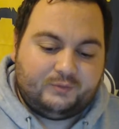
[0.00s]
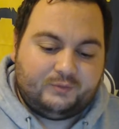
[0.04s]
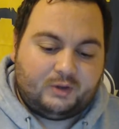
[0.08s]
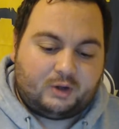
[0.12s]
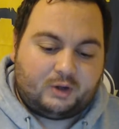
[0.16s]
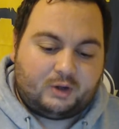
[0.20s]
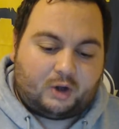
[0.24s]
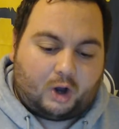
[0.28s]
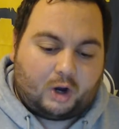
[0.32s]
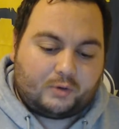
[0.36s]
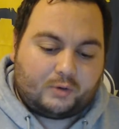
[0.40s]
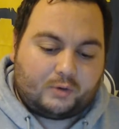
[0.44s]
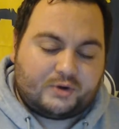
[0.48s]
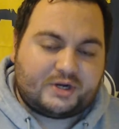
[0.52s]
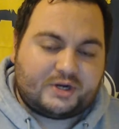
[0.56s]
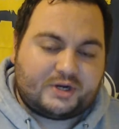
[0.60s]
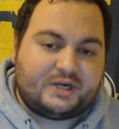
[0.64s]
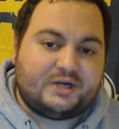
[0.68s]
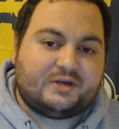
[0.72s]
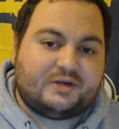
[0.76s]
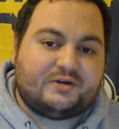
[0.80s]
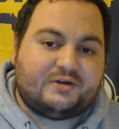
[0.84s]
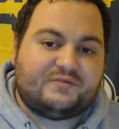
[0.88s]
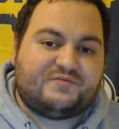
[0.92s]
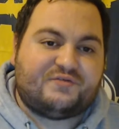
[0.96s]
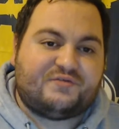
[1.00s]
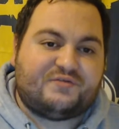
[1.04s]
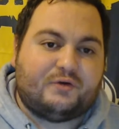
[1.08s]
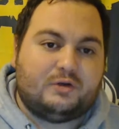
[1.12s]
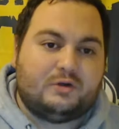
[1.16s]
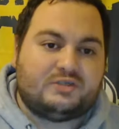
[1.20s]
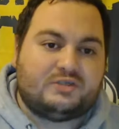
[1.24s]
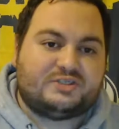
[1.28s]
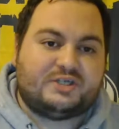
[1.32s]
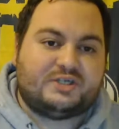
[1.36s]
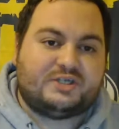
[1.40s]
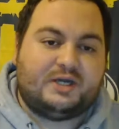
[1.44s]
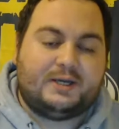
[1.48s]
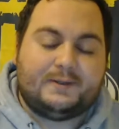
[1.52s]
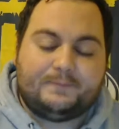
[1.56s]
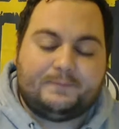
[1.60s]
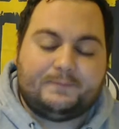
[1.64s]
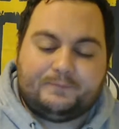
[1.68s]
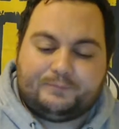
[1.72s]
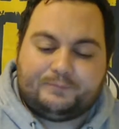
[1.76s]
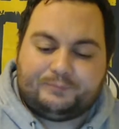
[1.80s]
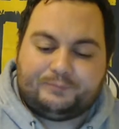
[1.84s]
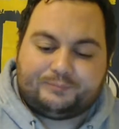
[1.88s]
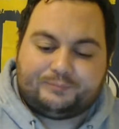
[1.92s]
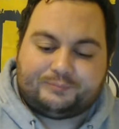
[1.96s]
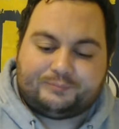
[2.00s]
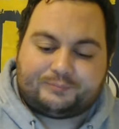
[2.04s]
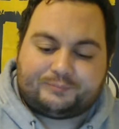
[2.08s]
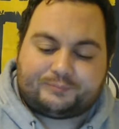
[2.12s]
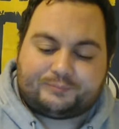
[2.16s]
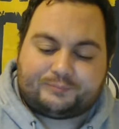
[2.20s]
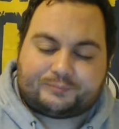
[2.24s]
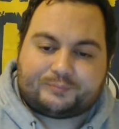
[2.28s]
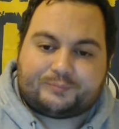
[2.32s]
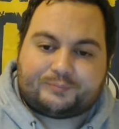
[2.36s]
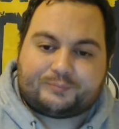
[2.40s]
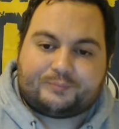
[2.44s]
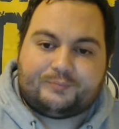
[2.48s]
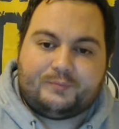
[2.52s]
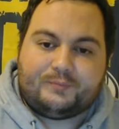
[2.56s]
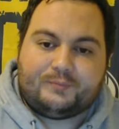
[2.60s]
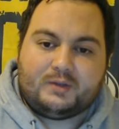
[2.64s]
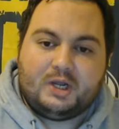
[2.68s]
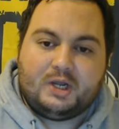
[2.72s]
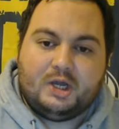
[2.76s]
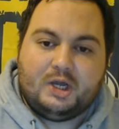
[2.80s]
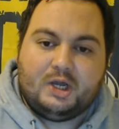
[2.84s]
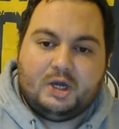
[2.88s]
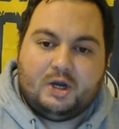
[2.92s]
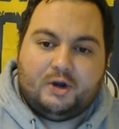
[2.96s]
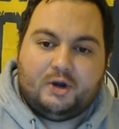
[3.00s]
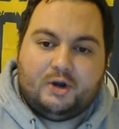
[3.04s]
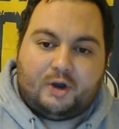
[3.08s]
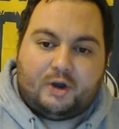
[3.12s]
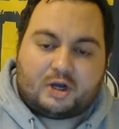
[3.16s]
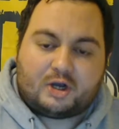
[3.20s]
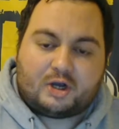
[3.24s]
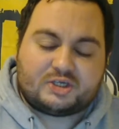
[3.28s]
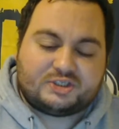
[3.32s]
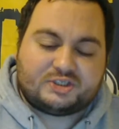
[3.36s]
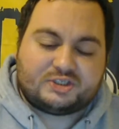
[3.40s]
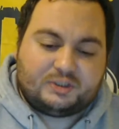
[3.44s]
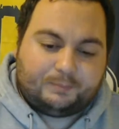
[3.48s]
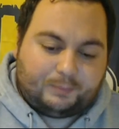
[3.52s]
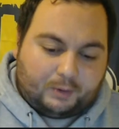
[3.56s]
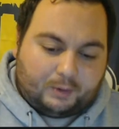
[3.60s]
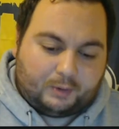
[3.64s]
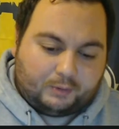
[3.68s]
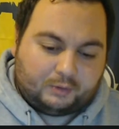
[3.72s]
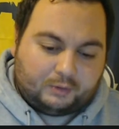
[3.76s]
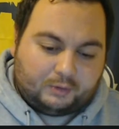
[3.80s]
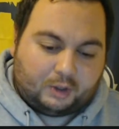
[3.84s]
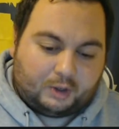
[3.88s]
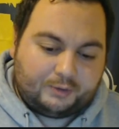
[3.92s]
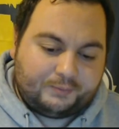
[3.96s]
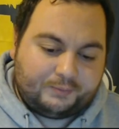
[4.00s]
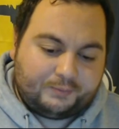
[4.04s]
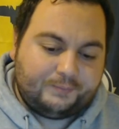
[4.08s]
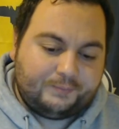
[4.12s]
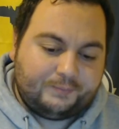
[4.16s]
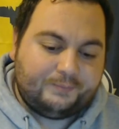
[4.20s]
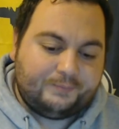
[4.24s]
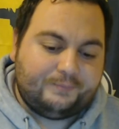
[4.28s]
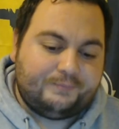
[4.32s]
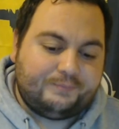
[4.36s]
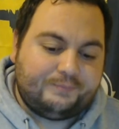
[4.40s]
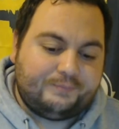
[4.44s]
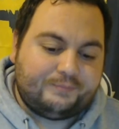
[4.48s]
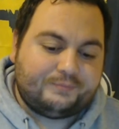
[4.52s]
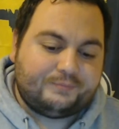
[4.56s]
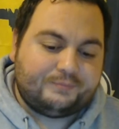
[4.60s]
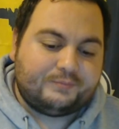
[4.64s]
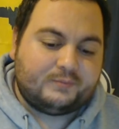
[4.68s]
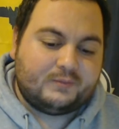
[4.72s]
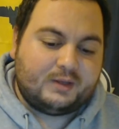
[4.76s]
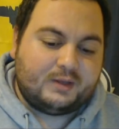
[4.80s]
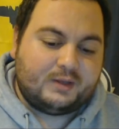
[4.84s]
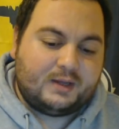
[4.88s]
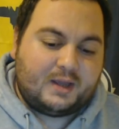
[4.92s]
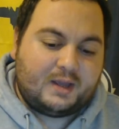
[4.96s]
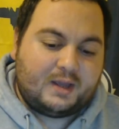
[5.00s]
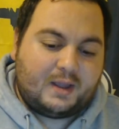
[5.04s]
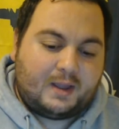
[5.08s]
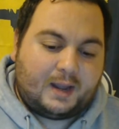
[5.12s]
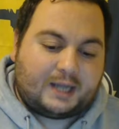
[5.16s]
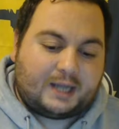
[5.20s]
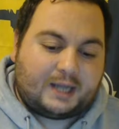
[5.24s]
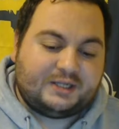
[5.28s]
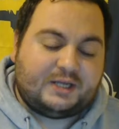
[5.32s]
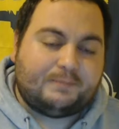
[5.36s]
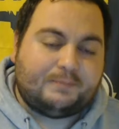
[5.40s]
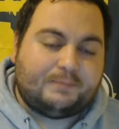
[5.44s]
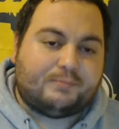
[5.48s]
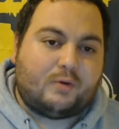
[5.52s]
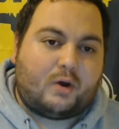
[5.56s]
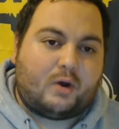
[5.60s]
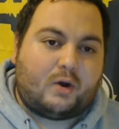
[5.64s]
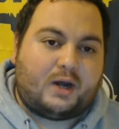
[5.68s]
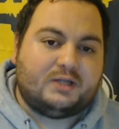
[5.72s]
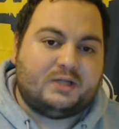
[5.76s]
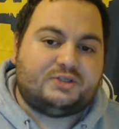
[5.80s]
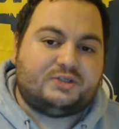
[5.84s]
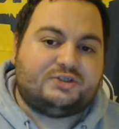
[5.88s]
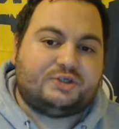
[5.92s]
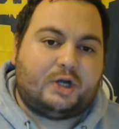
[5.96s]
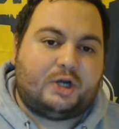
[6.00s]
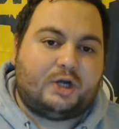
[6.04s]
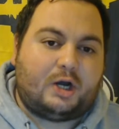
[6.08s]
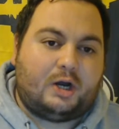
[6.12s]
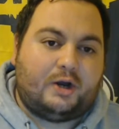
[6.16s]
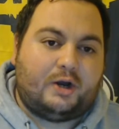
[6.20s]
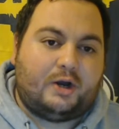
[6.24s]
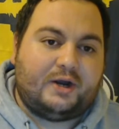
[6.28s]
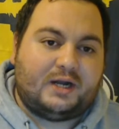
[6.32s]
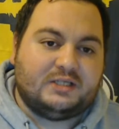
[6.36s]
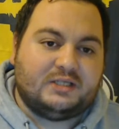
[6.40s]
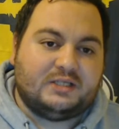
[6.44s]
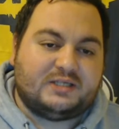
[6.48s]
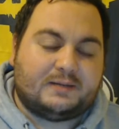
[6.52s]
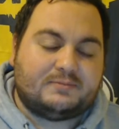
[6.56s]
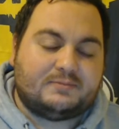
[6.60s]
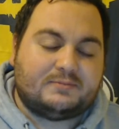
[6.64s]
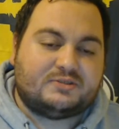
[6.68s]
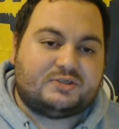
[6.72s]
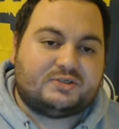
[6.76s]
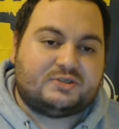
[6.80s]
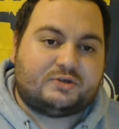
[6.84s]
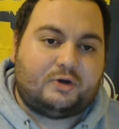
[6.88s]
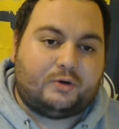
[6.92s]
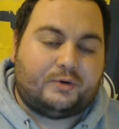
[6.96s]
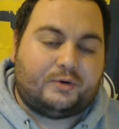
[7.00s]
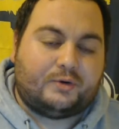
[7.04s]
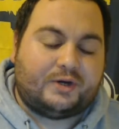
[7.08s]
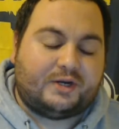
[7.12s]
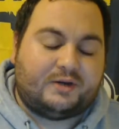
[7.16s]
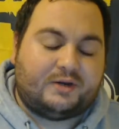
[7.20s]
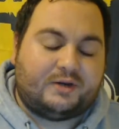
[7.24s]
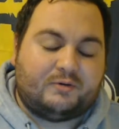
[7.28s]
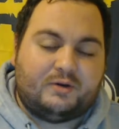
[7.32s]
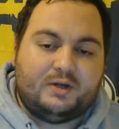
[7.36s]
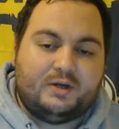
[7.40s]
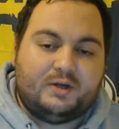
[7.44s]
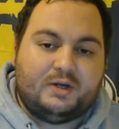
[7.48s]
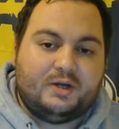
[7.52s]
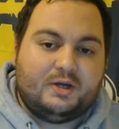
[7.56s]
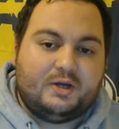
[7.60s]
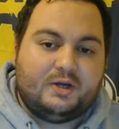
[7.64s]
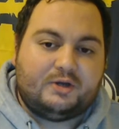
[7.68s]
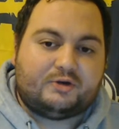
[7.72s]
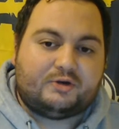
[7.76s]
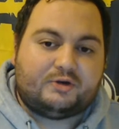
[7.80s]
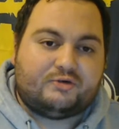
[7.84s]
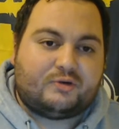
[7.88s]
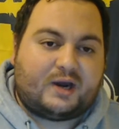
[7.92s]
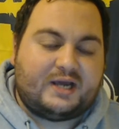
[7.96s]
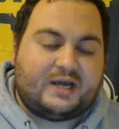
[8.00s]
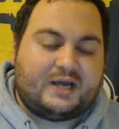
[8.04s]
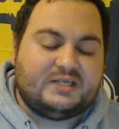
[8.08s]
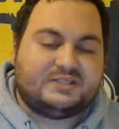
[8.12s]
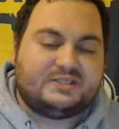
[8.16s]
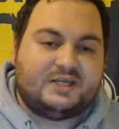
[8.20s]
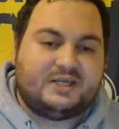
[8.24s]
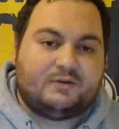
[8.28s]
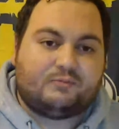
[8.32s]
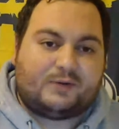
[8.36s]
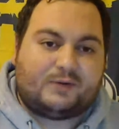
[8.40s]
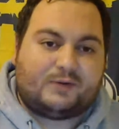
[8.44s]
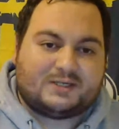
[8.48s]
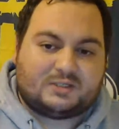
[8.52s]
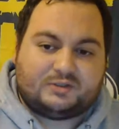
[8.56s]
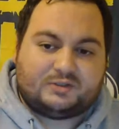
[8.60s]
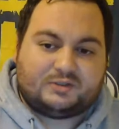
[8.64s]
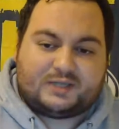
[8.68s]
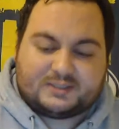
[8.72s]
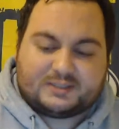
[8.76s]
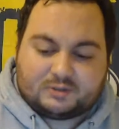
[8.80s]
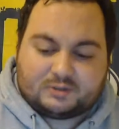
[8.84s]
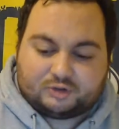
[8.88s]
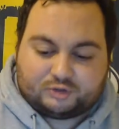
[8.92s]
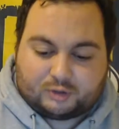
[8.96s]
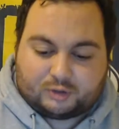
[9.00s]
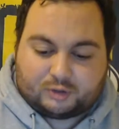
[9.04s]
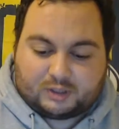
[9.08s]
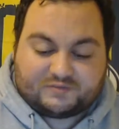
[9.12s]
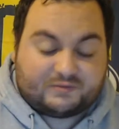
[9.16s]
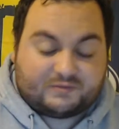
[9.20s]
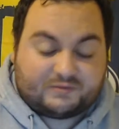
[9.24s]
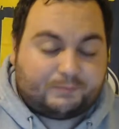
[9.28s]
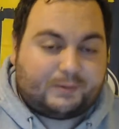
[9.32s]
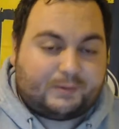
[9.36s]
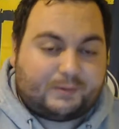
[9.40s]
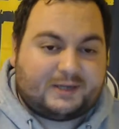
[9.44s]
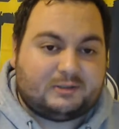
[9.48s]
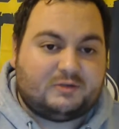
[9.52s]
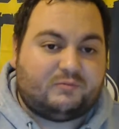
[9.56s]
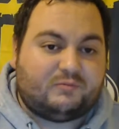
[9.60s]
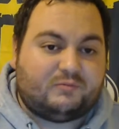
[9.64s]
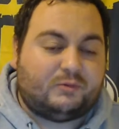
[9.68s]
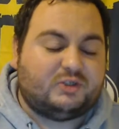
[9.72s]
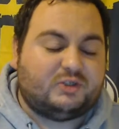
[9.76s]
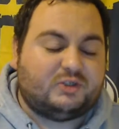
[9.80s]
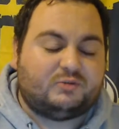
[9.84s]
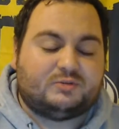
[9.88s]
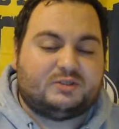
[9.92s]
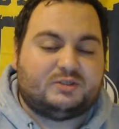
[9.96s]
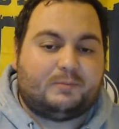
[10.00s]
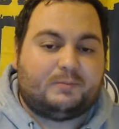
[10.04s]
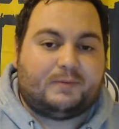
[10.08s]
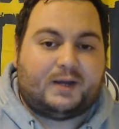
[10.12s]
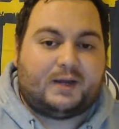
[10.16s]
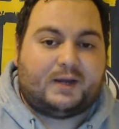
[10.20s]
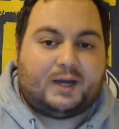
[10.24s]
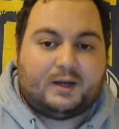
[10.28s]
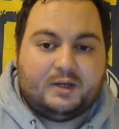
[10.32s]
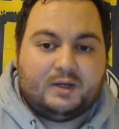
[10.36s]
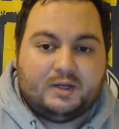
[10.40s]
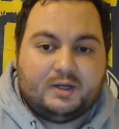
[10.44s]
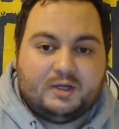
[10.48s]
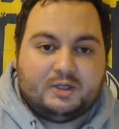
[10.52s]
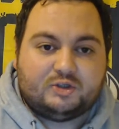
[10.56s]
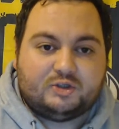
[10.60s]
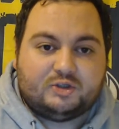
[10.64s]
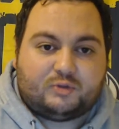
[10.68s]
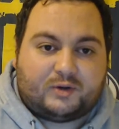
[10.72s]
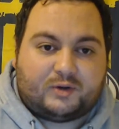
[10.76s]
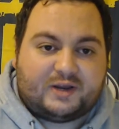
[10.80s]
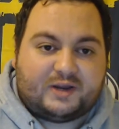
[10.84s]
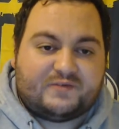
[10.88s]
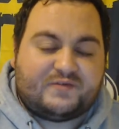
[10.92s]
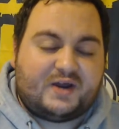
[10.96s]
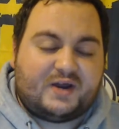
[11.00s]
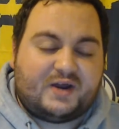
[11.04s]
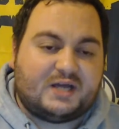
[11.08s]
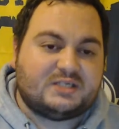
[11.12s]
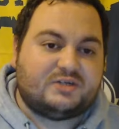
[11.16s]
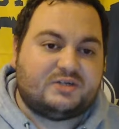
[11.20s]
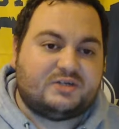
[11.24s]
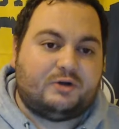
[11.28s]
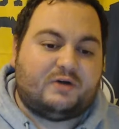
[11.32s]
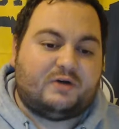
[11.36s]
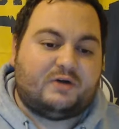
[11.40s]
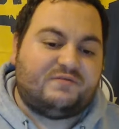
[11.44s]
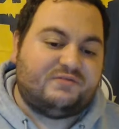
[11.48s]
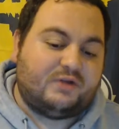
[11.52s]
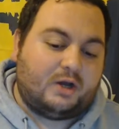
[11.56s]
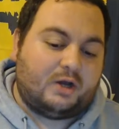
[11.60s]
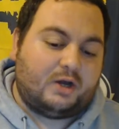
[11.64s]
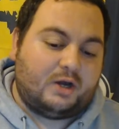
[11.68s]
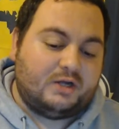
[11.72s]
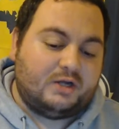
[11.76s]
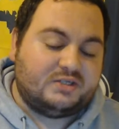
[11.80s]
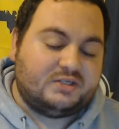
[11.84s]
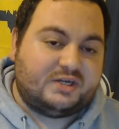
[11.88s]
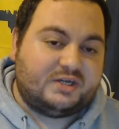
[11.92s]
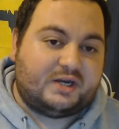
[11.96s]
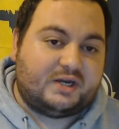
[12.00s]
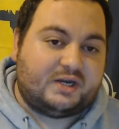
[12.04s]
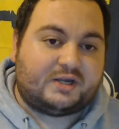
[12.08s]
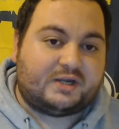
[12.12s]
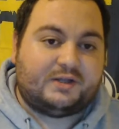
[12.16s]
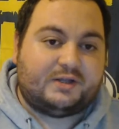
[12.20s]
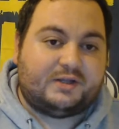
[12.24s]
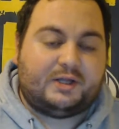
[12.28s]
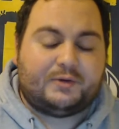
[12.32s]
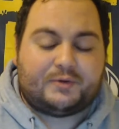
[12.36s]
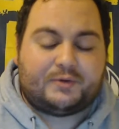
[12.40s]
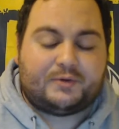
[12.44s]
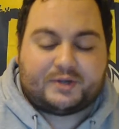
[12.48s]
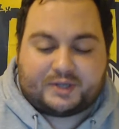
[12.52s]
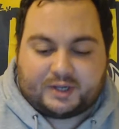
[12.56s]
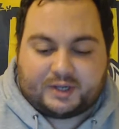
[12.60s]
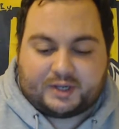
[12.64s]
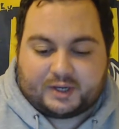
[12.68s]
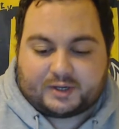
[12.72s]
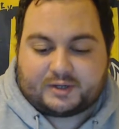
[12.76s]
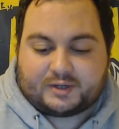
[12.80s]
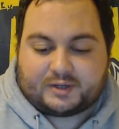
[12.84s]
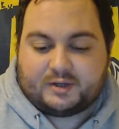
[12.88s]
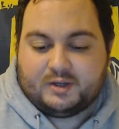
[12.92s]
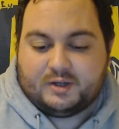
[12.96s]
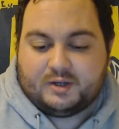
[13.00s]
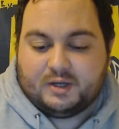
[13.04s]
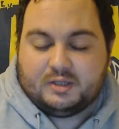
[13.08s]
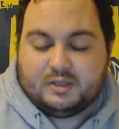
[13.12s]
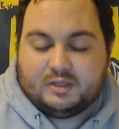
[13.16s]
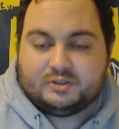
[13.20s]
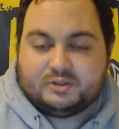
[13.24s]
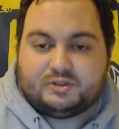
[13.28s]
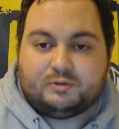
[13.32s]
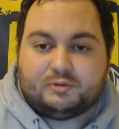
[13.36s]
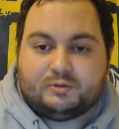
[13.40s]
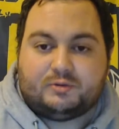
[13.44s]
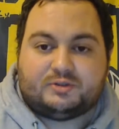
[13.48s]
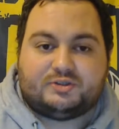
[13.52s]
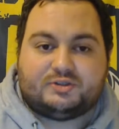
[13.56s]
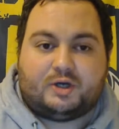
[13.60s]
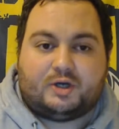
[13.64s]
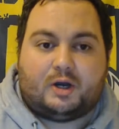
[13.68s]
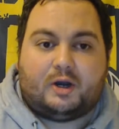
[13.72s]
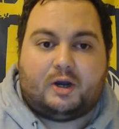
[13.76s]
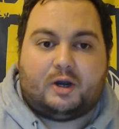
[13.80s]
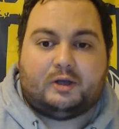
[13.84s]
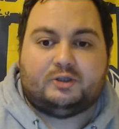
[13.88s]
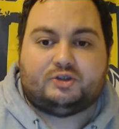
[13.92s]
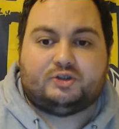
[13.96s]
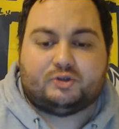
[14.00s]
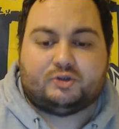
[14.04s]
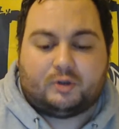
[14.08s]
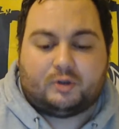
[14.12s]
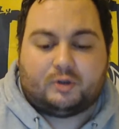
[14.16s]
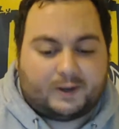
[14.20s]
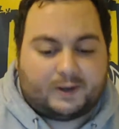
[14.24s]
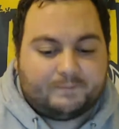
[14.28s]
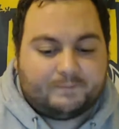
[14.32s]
Oregon Kafusi knocks the ball on, and then Brian Toto ends up scoring a crazy razzle-dazzle try from Penrith, which was about 20,000 offloads and then a Cleary kick to a Toto try.